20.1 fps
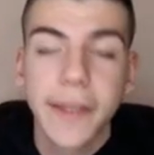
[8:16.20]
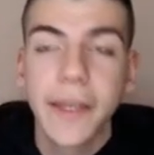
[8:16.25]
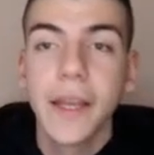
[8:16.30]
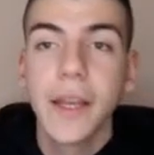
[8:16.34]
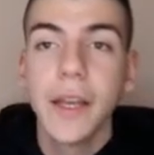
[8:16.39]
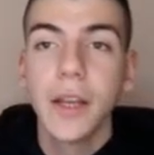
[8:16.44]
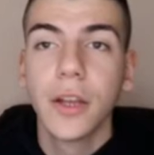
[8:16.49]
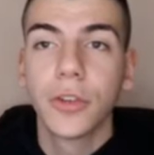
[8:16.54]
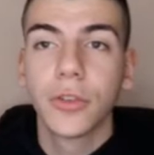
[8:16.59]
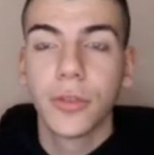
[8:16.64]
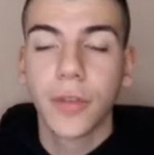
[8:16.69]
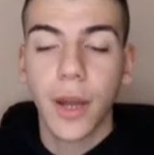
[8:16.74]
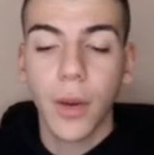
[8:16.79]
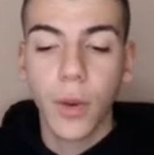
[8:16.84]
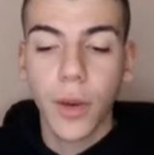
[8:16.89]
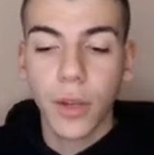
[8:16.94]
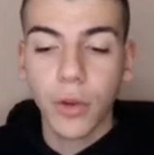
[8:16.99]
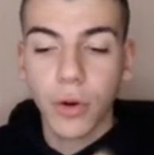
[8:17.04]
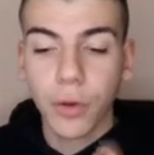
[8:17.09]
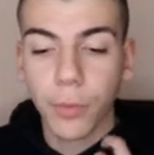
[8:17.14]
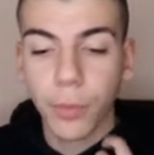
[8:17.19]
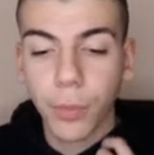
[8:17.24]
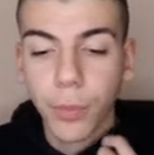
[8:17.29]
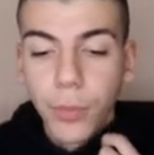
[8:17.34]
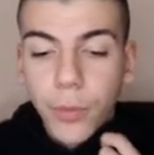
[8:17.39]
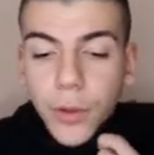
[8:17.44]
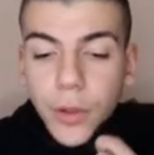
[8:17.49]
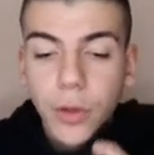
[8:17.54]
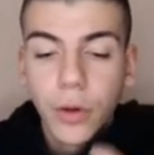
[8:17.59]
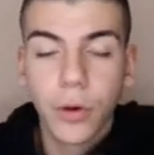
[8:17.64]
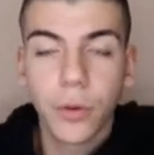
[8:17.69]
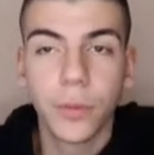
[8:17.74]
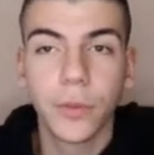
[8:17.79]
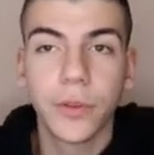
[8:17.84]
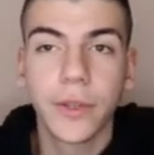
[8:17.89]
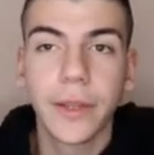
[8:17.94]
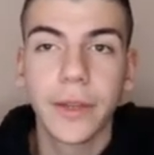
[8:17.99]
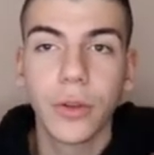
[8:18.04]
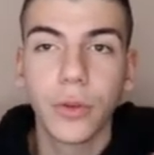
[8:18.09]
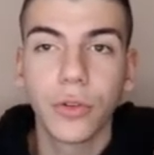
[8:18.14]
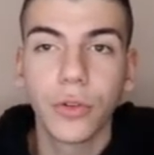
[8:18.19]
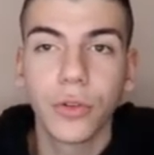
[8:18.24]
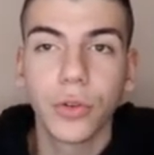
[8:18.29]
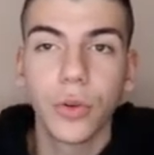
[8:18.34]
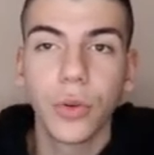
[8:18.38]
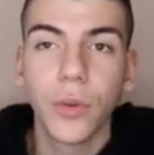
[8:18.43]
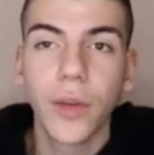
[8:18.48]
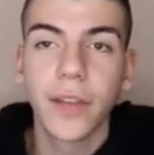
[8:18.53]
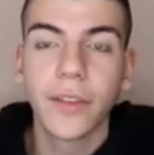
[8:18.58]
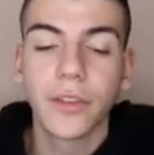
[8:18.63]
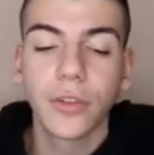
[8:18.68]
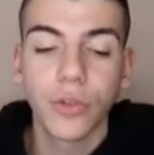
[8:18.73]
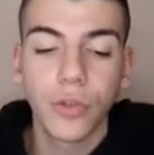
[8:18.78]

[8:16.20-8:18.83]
So that way those are two ways that you're